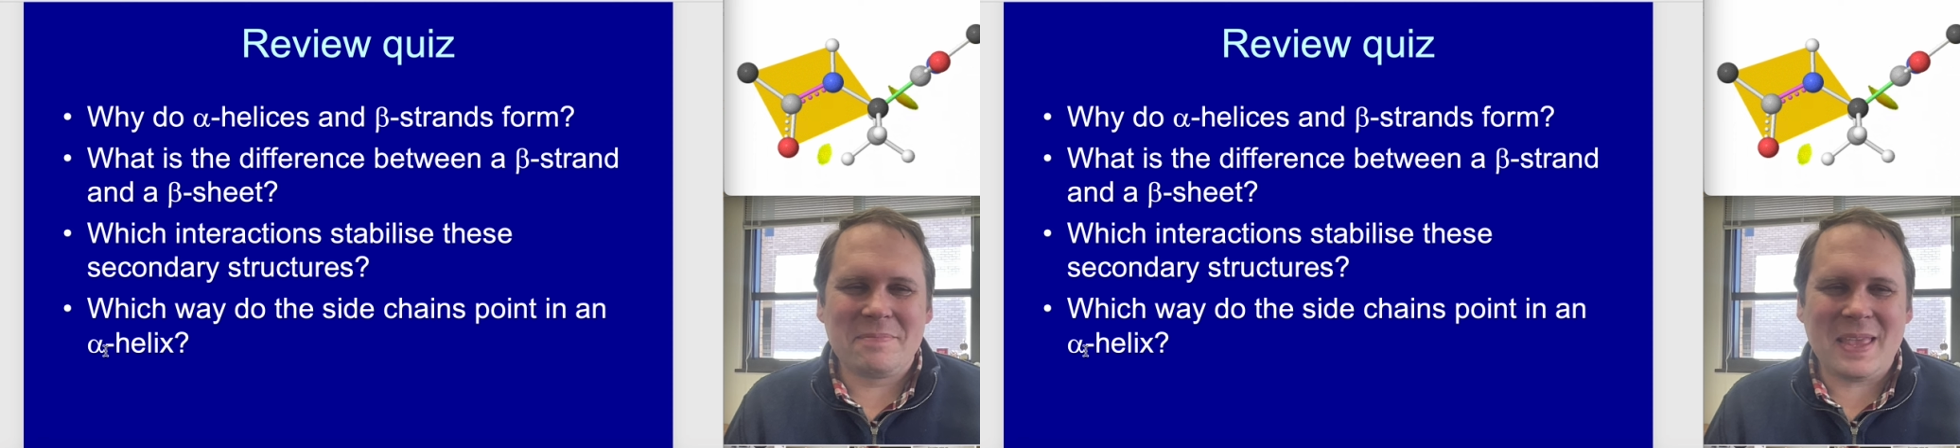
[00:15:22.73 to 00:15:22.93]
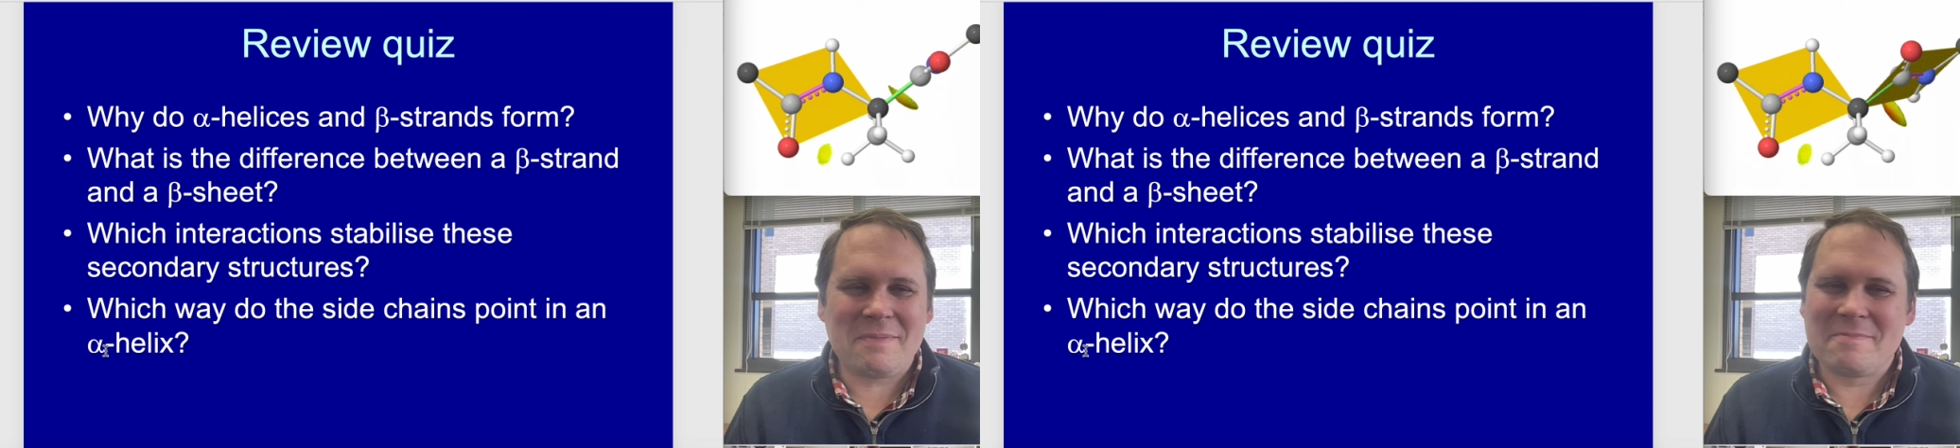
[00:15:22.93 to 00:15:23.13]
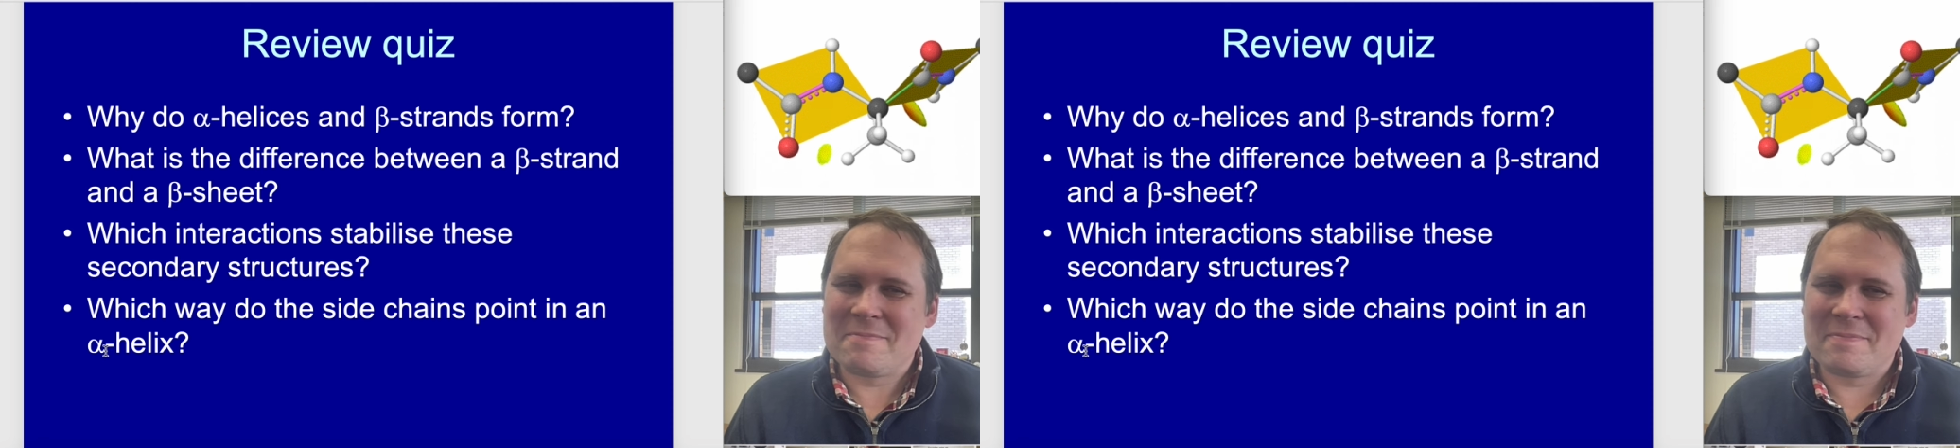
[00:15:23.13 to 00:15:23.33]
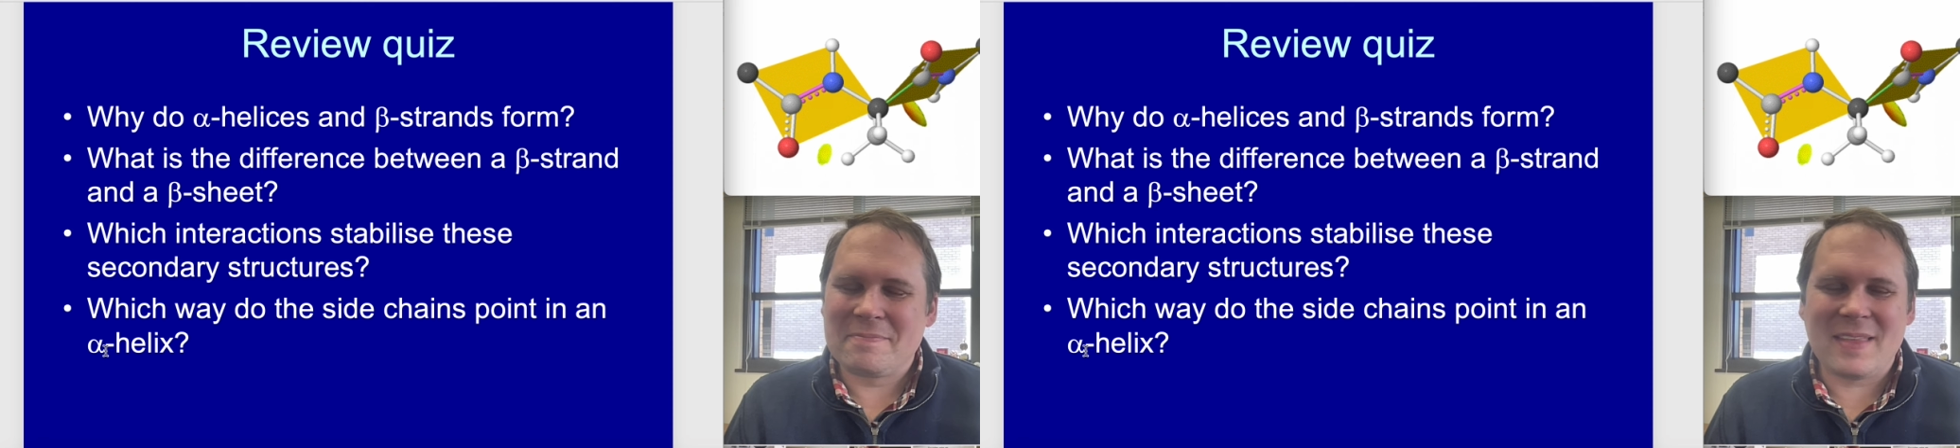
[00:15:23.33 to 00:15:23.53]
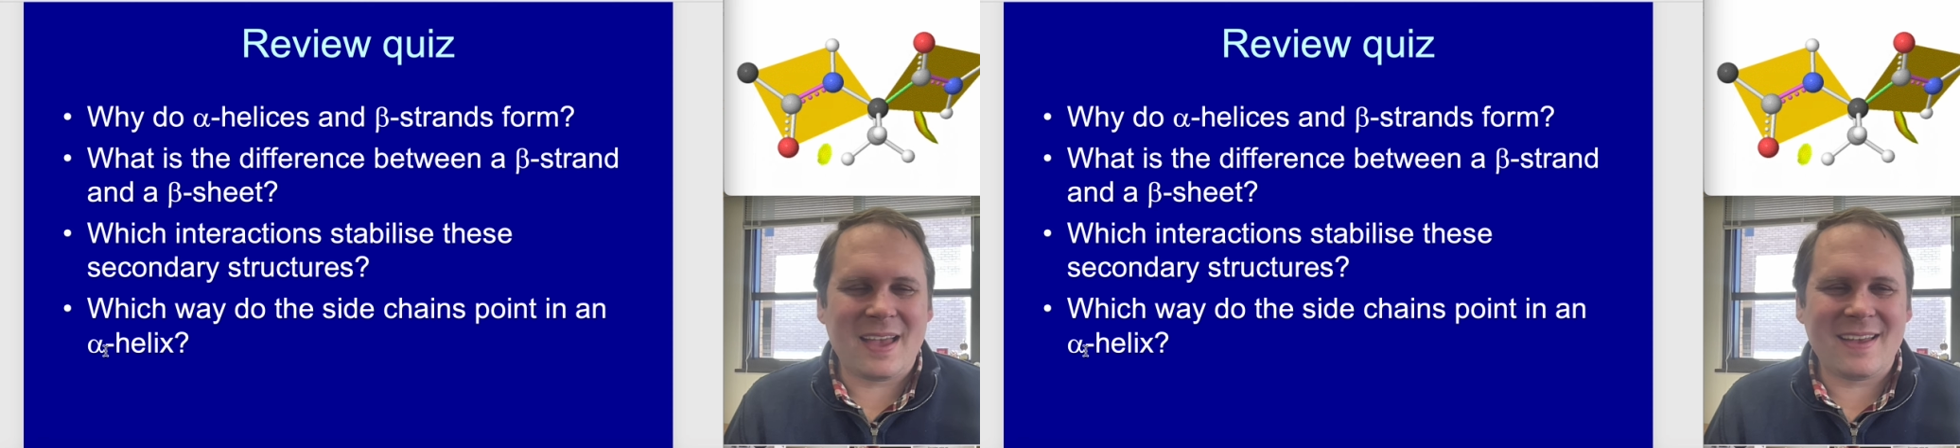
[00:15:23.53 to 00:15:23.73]
Yeah.
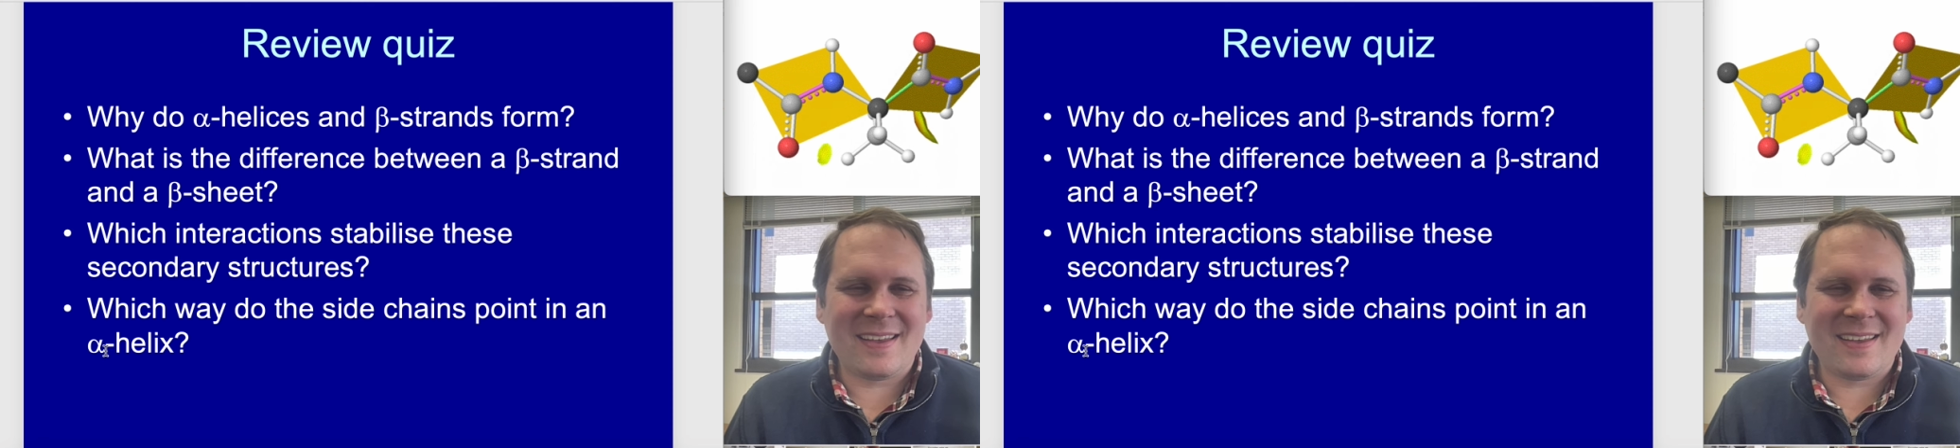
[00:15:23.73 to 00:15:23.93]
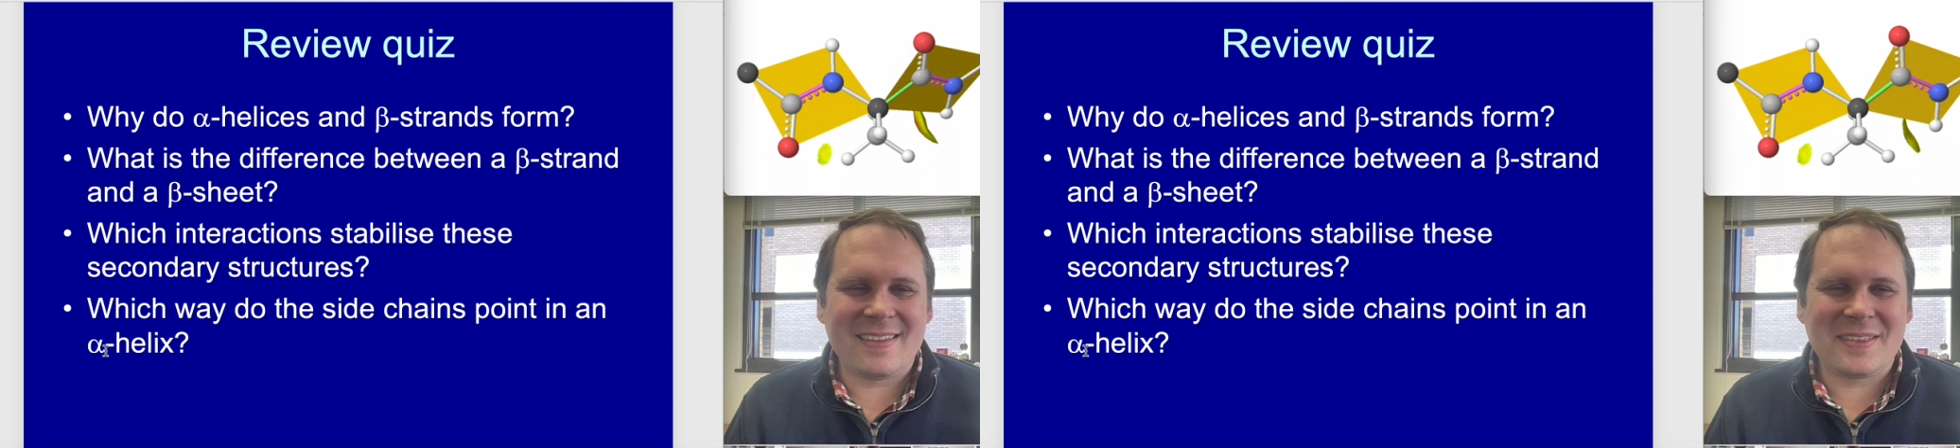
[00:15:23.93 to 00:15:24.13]
I